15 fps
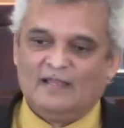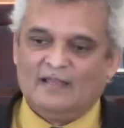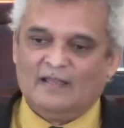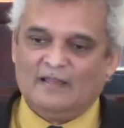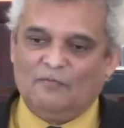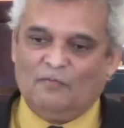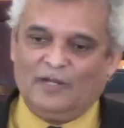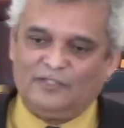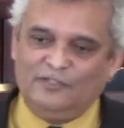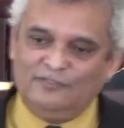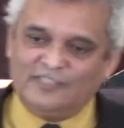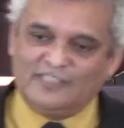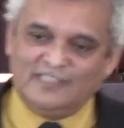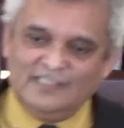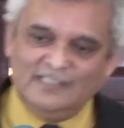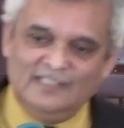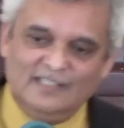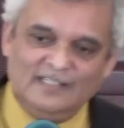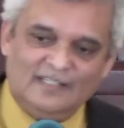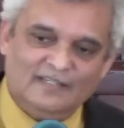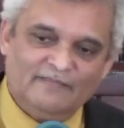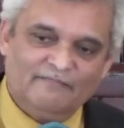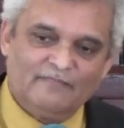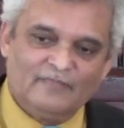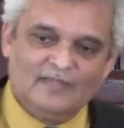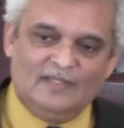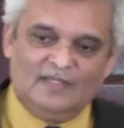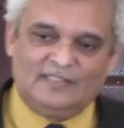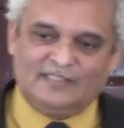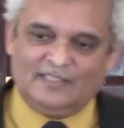what you see here,
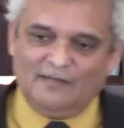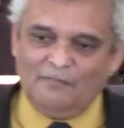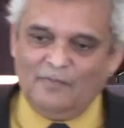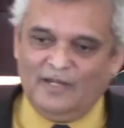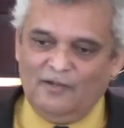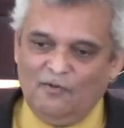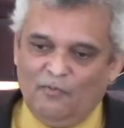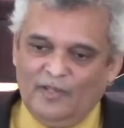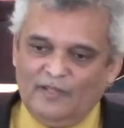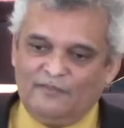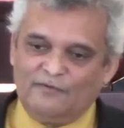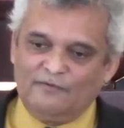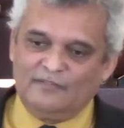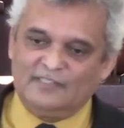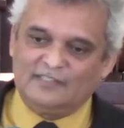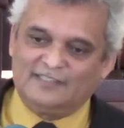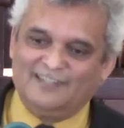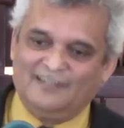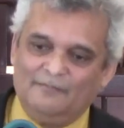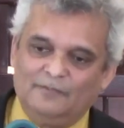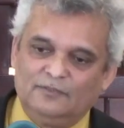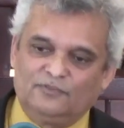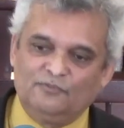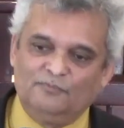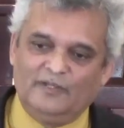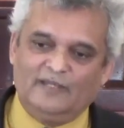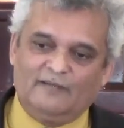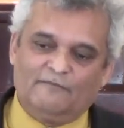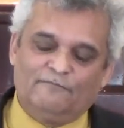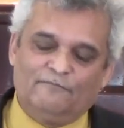somebody went through the trouble to
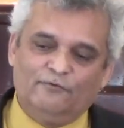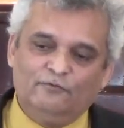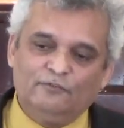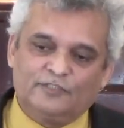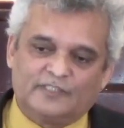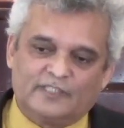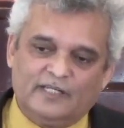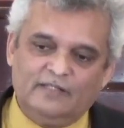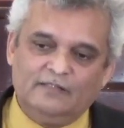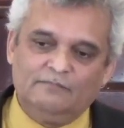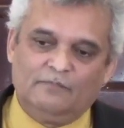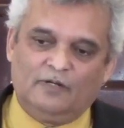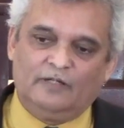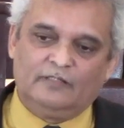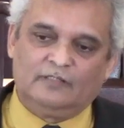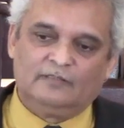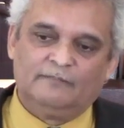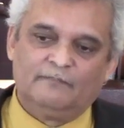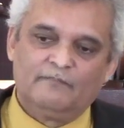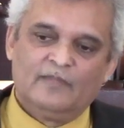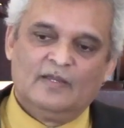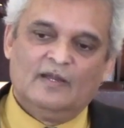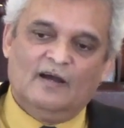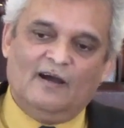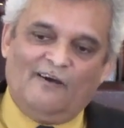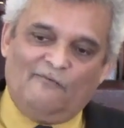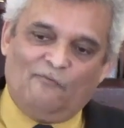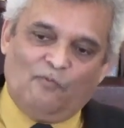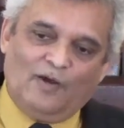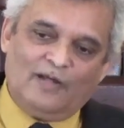make a full-scale model
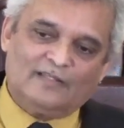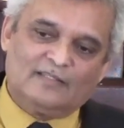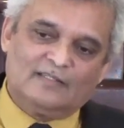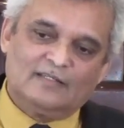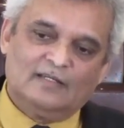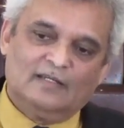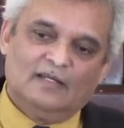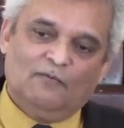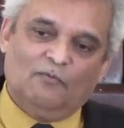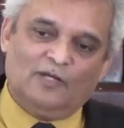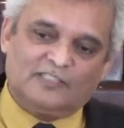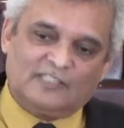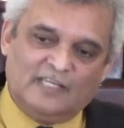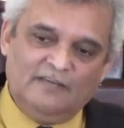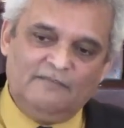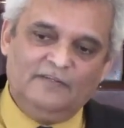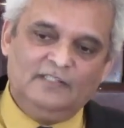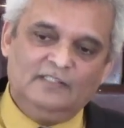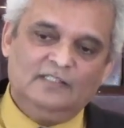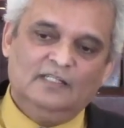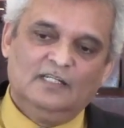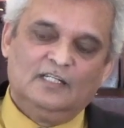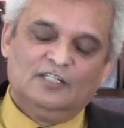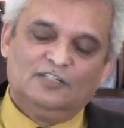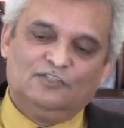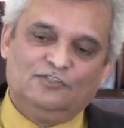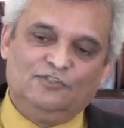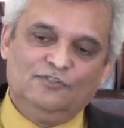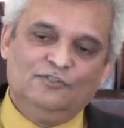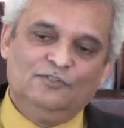of what was given
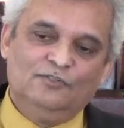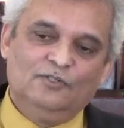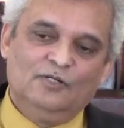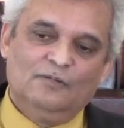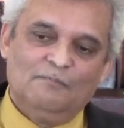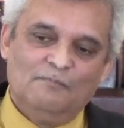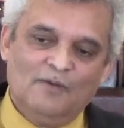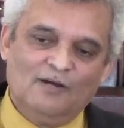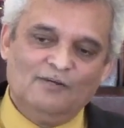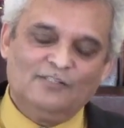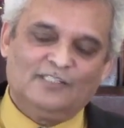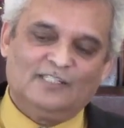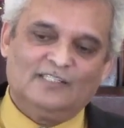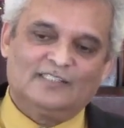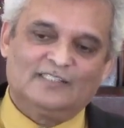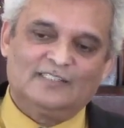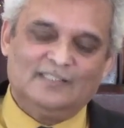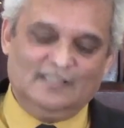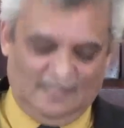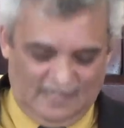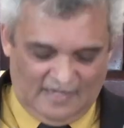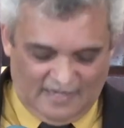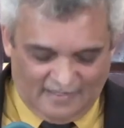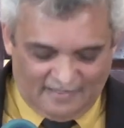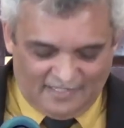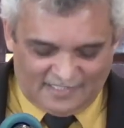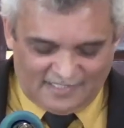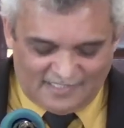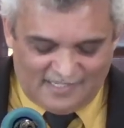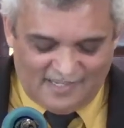to Moses. And
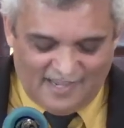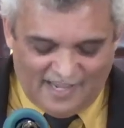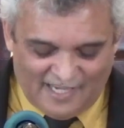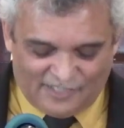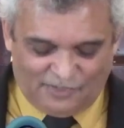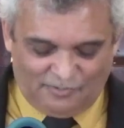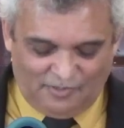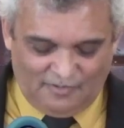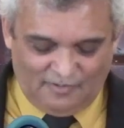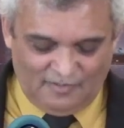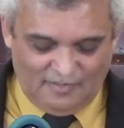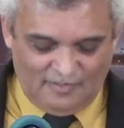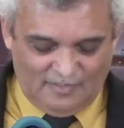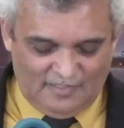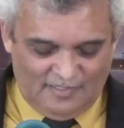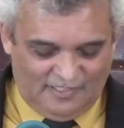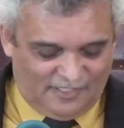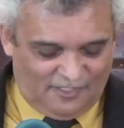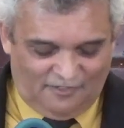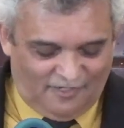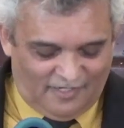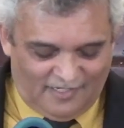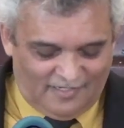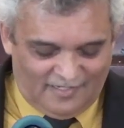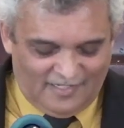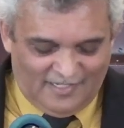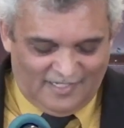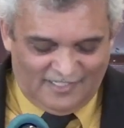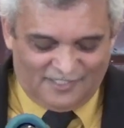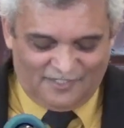this is the actual, it's
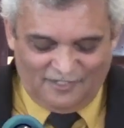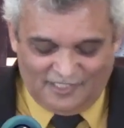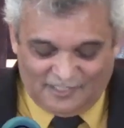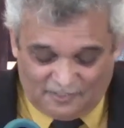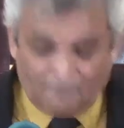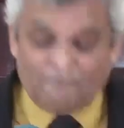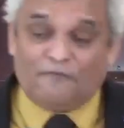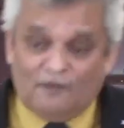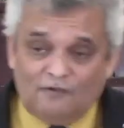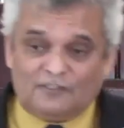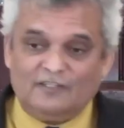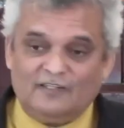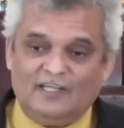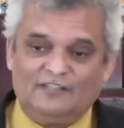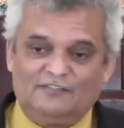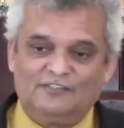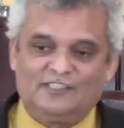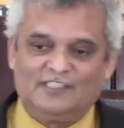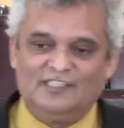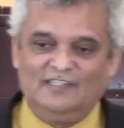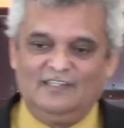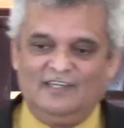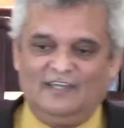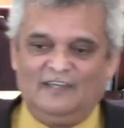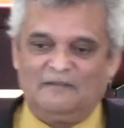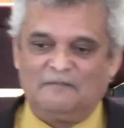a photo that you see there.